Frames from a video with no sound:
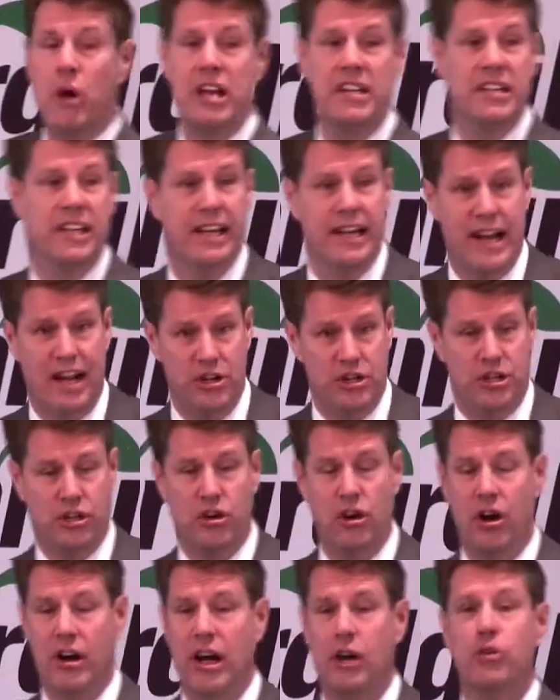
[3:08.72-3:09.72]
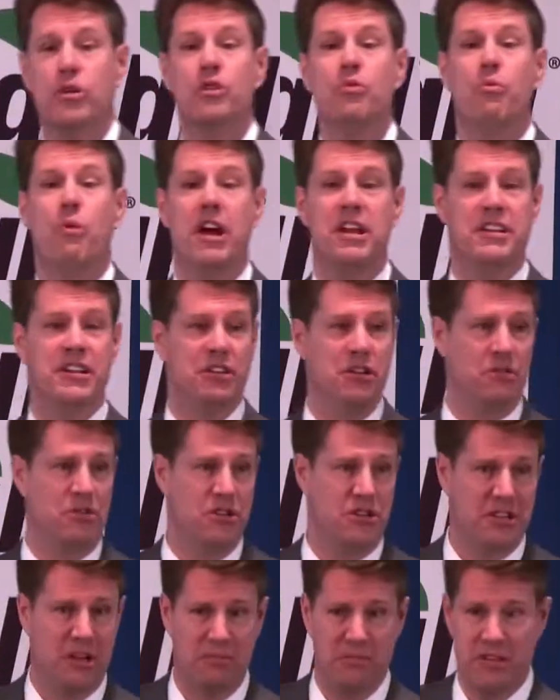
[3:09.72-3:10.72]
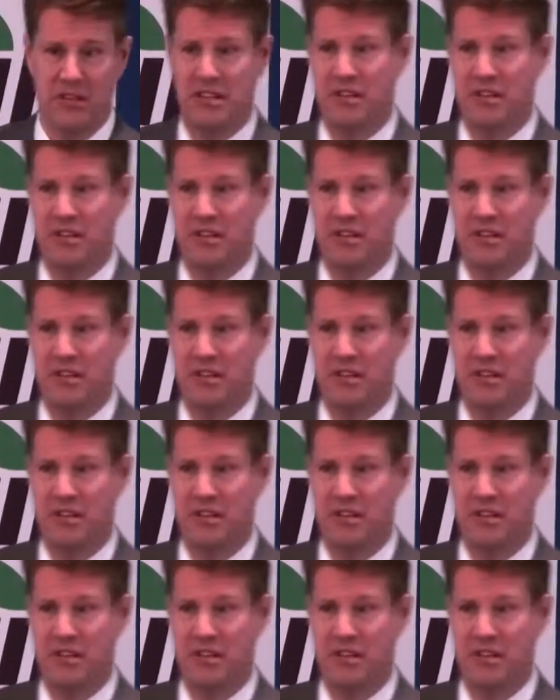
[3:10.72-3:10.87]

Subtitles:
wait to get out of Chicago. I couldn't wait to go do something